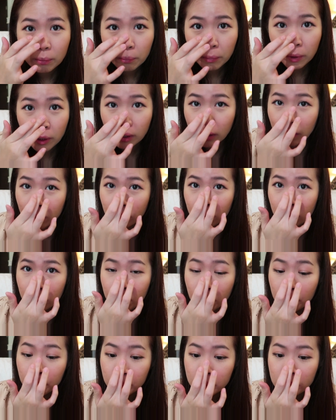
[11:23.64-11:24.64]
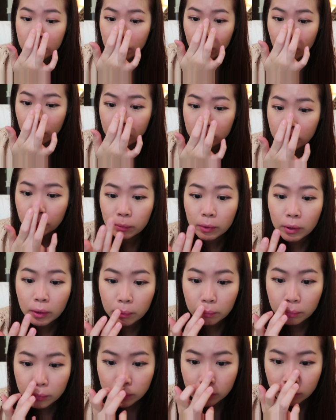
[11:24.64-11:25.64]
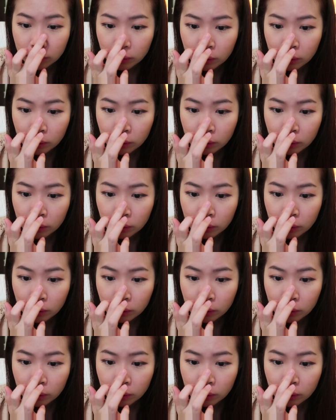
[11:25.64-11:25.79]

Man, I don't know what am I saying sometimes.